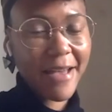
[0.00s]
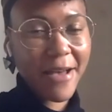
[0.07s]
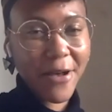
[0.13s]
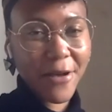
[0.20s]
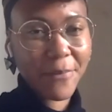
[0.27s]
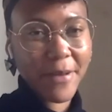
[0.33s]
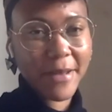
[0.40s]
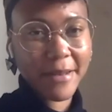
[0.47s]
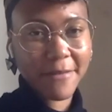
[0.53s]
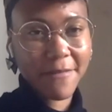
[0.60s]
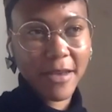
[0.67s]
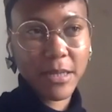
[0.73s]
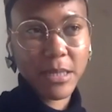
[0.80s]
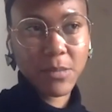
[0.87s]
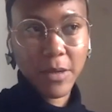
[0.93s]
and
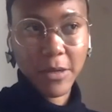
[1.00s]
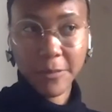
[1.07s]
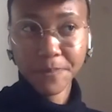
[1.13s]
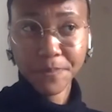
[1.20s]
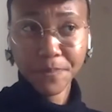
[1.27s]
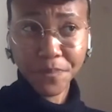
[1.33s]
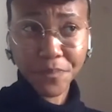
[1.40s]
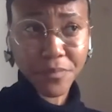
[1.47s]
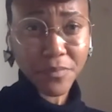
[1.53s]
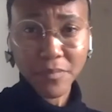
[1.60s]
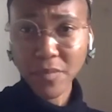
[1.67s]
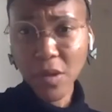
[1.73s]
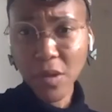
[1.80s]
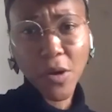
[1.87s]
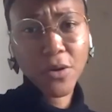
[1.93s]
affects me
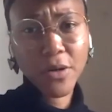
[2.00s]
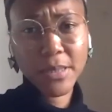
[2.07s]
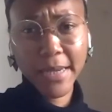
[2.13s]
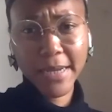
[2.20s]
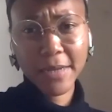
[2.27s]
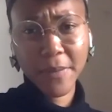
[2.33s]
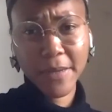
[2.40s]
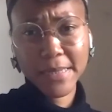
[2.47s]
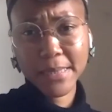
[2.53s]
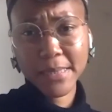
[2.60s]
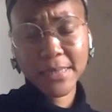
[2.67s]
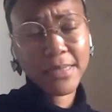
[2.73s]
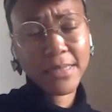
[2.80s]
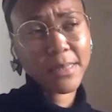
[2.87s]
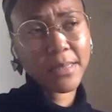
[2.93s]
on a daily
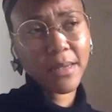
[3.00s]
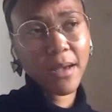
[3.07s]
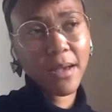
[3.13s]
basis.